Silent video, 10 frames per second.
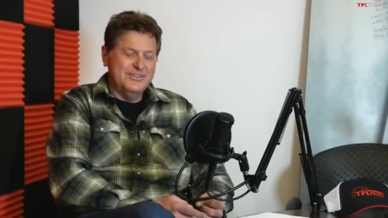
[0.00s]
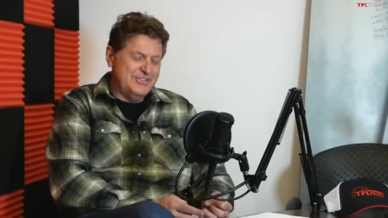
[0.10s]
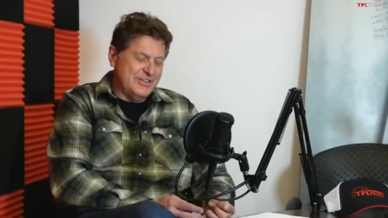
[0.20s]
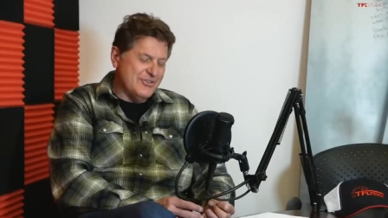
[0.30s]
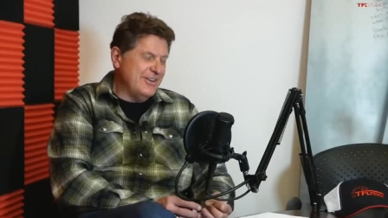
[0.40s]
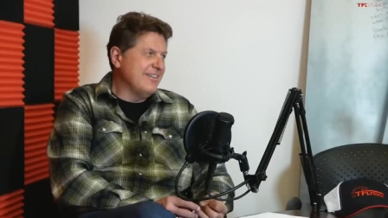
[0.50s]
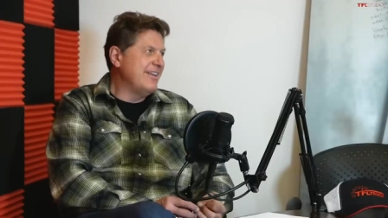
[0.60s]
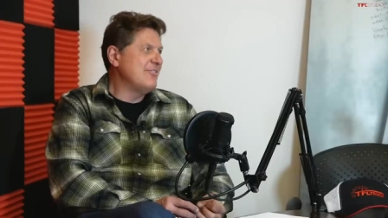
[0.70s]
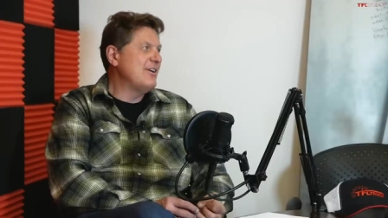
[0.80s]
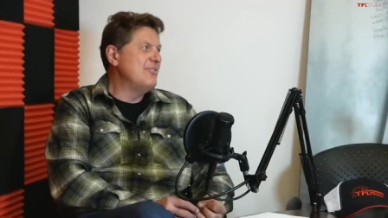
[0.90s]
generating a
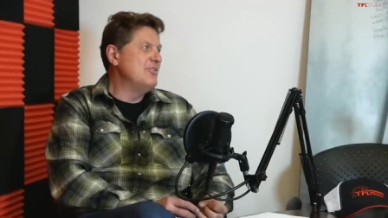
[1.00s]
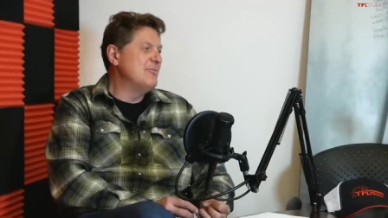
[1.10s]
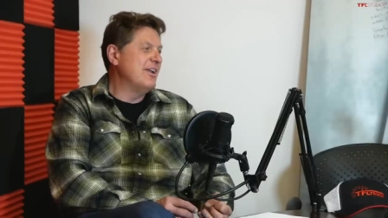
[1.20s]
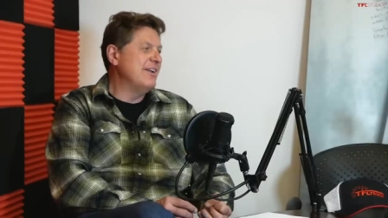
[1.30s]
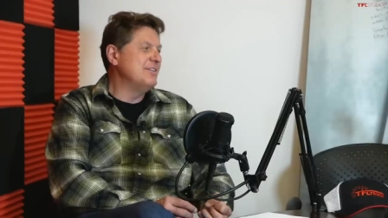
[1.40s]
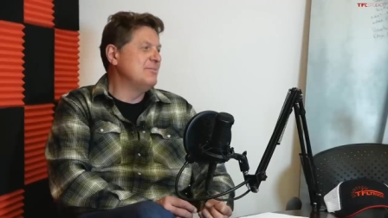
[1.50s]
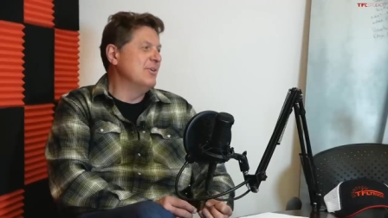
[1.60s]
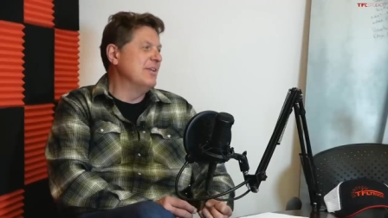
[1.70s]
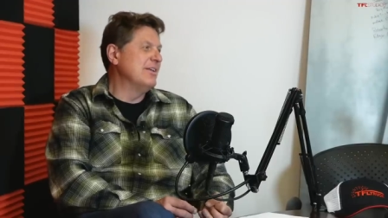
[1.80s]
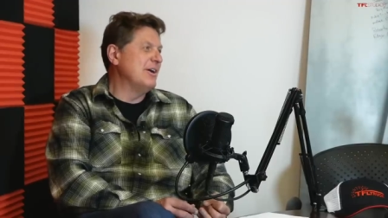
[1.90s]
lot of revenue, but it is
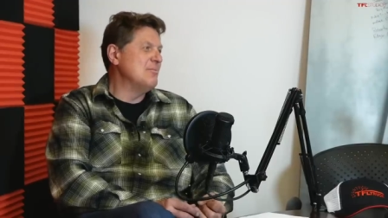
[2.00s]
building our